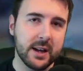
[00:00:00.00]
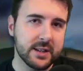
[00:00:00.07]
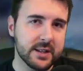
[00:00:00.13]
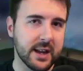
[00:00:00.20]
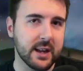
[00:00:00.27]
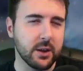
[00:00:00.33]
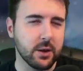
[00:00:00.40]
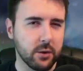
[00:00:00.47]

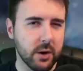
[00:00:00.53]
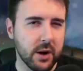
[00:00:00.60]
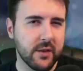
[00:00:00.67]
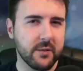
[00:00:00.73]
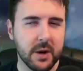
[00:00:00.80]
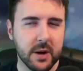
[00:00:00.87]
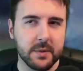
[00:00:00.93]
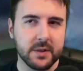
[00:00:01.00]
Taking
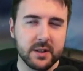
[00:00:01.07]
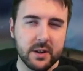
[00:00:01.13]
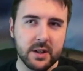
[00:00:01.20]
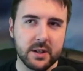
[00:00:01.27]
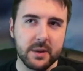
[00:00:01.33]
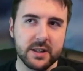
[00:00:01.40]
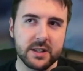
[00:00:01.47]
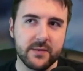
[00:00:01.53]
Griff might be
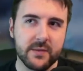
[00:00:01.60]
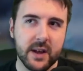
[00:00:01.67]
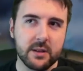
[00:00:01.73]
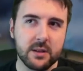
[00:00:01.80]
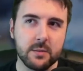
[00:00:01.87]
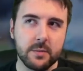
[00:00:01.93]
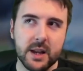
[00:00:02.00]
slightly better value,